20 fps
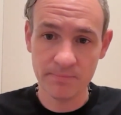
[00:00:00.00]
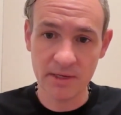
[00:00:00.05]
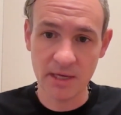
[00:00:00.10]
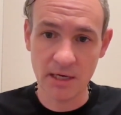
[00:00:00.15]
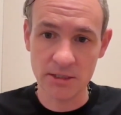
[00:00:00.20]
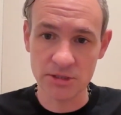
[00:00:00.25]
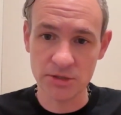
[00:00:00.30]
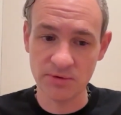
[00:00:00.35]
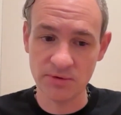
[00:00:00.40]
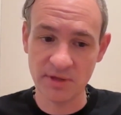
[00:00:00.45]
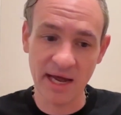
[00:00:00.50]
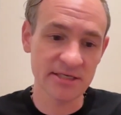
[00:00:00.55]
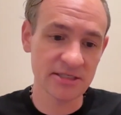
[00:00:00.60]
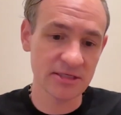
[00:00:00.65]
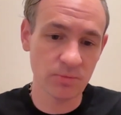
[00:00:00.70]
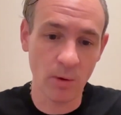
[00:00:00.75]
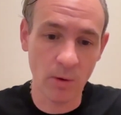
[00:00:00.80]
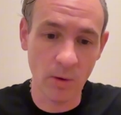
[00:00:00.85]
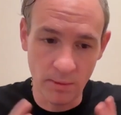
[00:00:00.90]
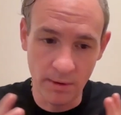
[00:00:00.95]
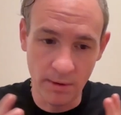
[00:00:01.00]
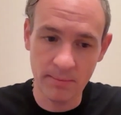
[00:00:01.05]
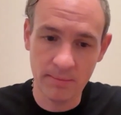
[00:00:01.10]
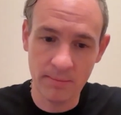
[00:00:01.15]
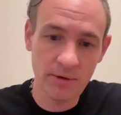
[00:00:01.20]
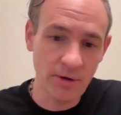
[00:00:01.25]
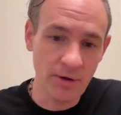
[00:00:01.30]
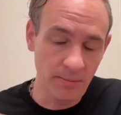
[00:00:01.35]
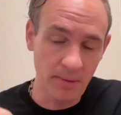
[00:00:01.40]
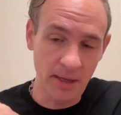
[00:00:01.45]
And so that's what we're
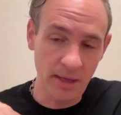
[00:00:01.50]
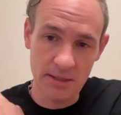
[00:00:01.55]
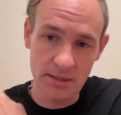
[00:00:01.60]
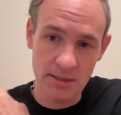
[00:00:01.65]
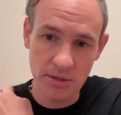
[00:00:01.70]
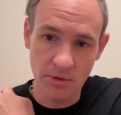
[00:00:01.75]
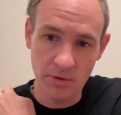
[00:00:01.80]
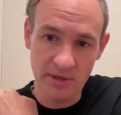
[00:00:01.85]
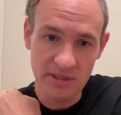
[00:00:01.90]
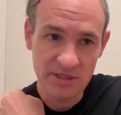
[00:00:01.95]
committed to.